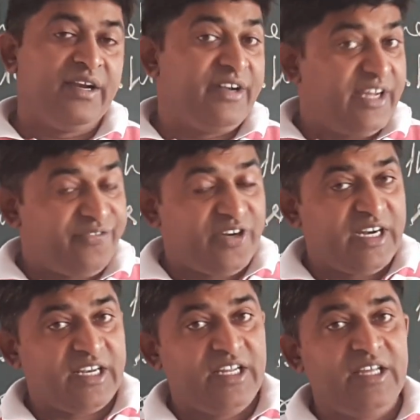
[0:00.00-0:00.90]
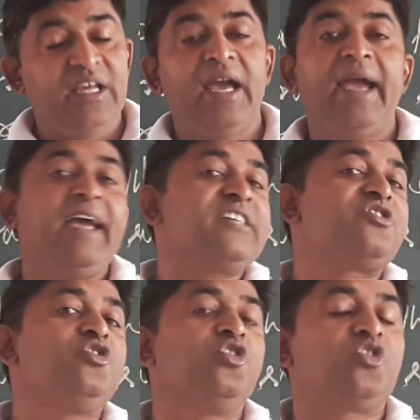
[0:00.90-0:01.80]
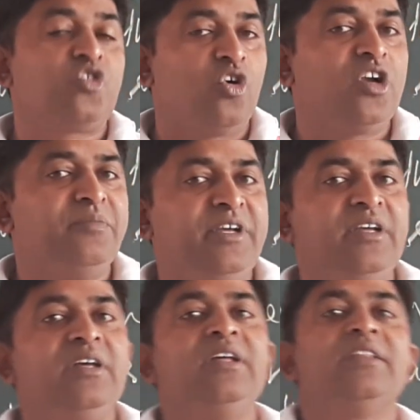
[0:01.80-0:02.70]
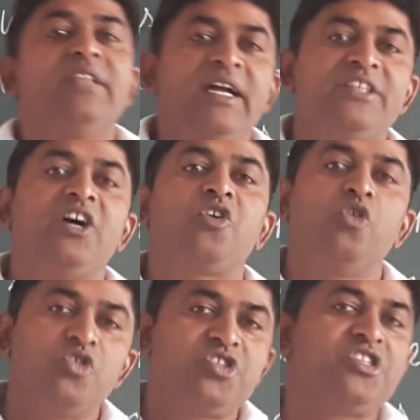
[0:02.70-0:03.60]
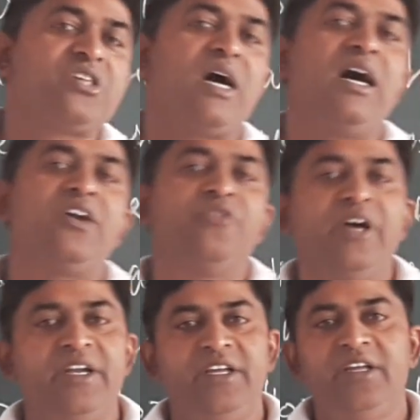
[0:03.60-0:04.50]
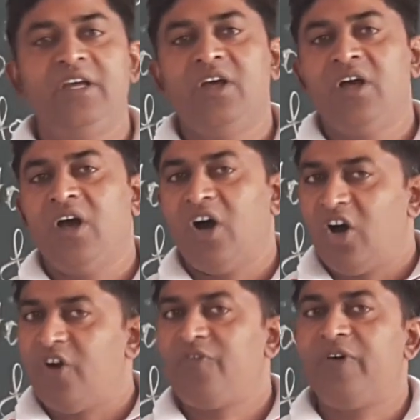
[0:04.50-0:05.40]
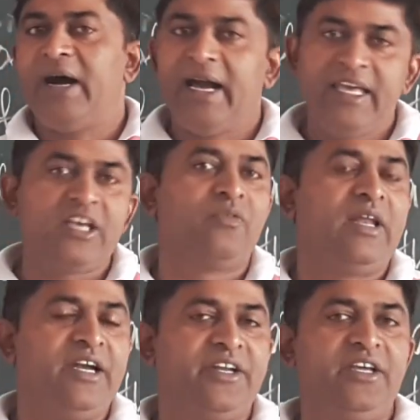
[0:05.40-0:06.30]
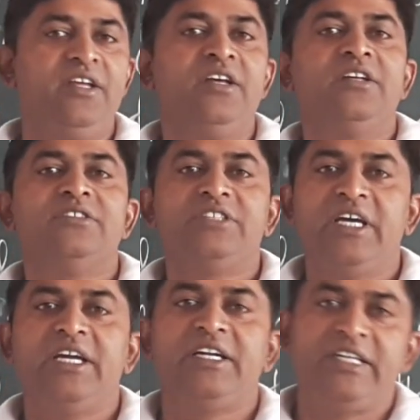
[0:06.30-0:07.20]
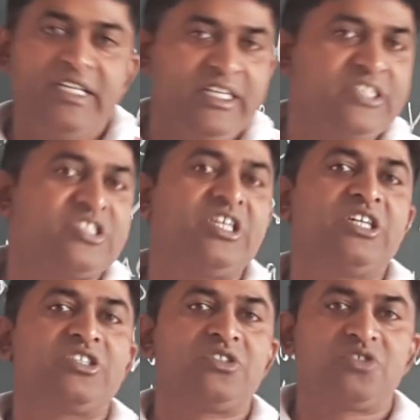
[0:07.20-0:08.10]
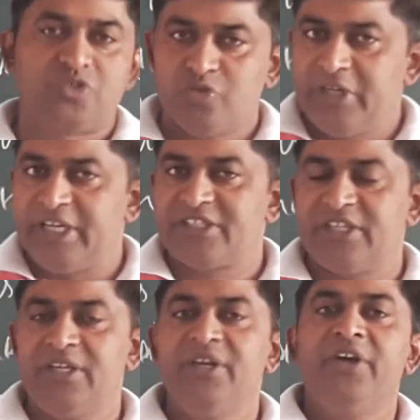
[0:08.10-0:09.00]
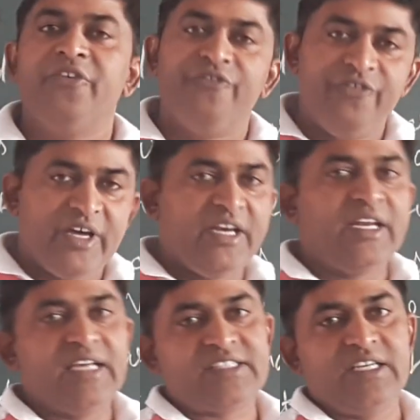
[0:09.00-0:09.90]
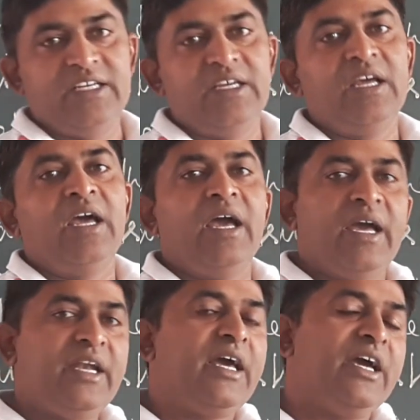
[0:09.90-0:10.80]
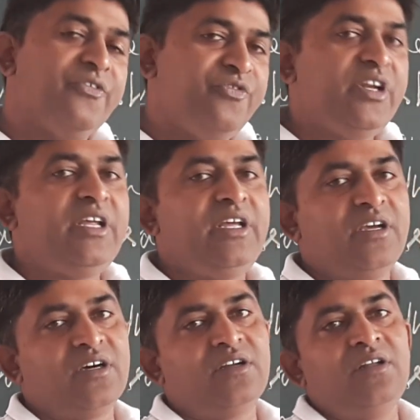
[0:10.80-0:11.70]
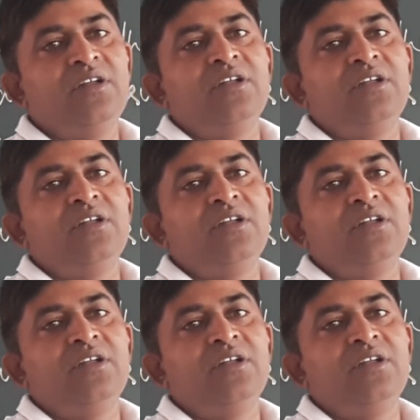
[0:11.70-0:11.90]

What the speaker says: definitely, as you told me that the coaches are very of high quality, they teach the students very nicely, and every year